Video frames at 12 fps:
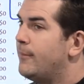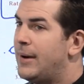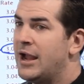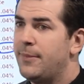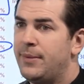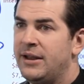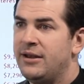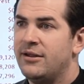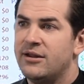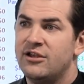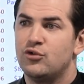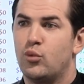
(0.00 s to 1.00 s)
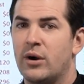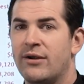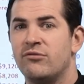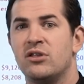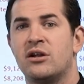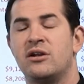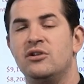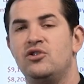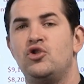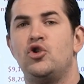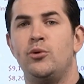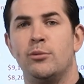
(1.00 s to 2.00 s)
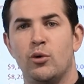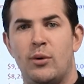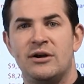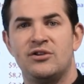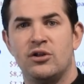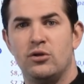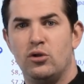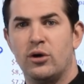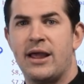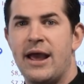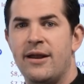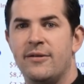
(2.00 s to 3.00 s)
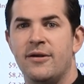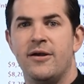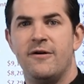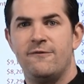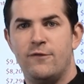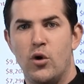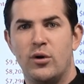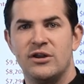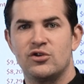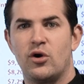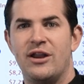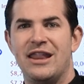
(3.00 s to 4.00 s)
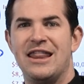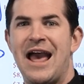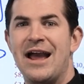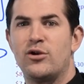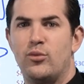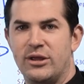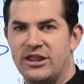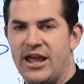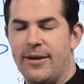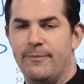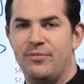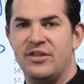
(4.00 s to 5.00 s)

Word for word: My opinion is whatever the consumer wants to look at, focus on that with them.